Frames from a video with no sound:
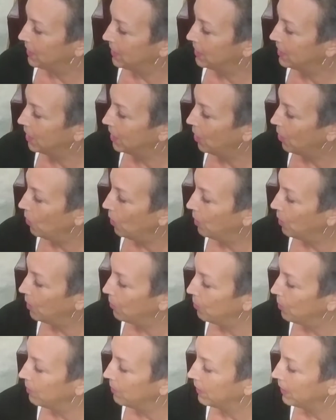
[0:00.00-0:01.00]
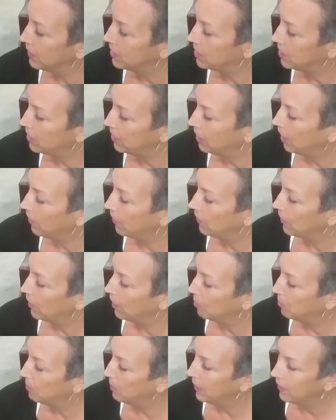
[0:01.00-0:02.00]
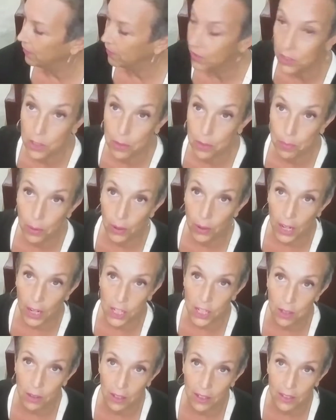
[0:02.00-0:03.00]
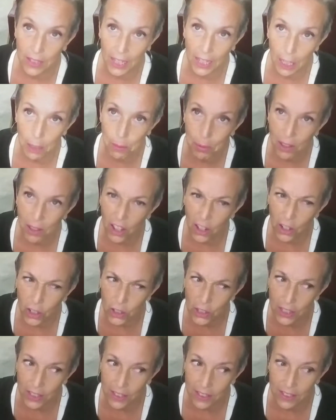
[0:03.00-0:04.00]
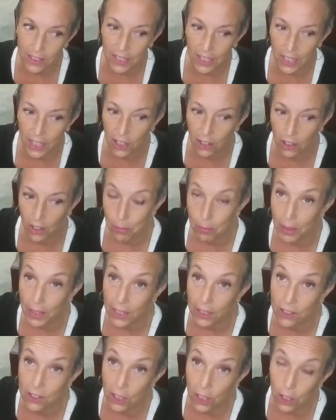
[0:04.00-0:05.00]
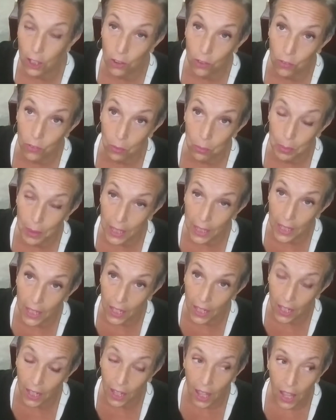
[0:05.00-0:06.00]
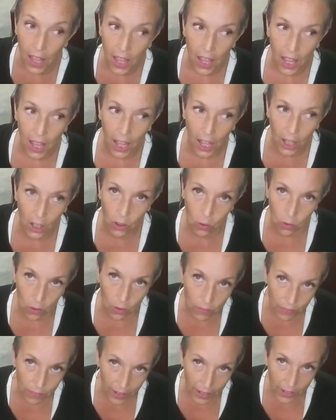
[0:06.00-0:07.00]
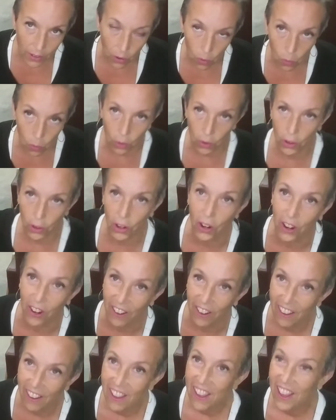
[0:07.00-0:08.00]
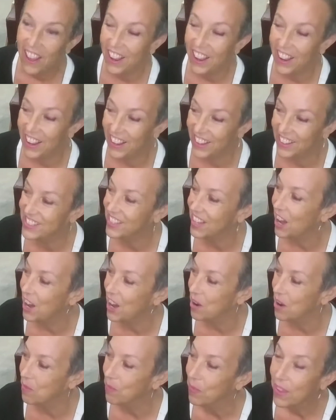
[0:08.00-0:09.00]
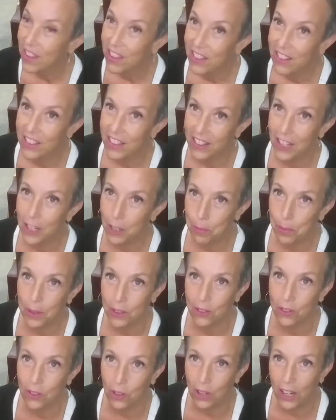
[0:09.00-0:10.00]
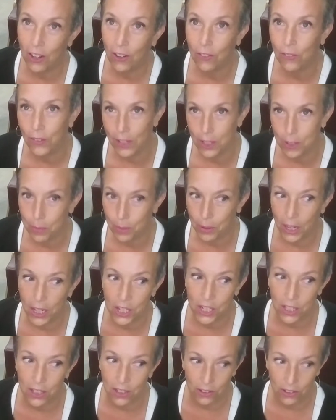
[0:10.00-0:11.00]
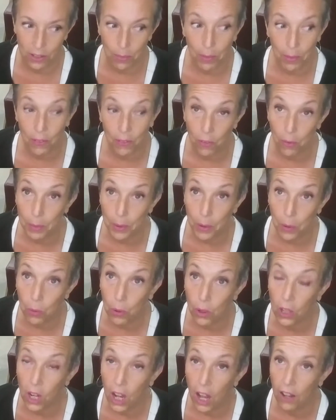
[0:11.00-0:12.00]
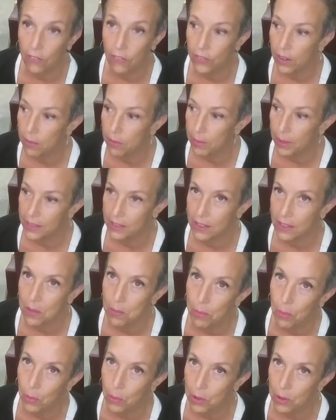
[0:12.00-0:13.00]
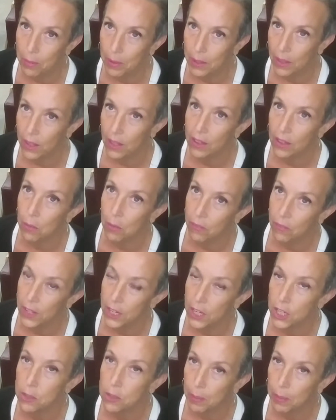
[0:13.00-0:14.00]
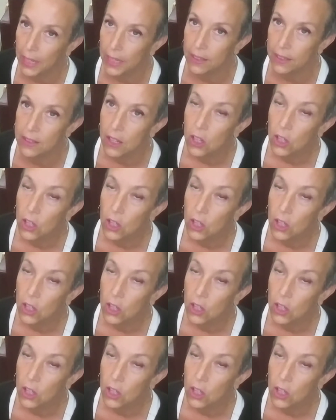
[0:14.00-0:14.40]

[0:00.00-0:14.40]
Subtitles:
So I went around the studio for a little bit of inspiration, because I keep a lot of goodies in here, and my excuse for being a glorified hoarder is that these pieces are here for inspiration. There's something for me to work off of, because it's important to me that the finished piece